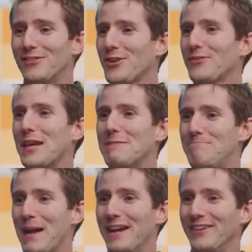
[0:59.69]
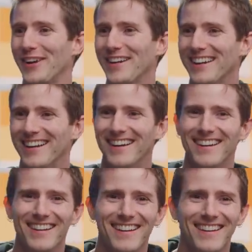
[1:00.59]
sure thing, Bender. We
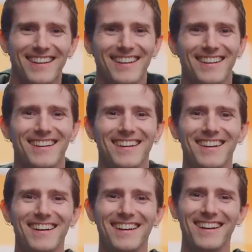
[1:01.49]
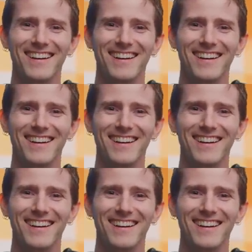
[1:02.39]
finally got our heads out of our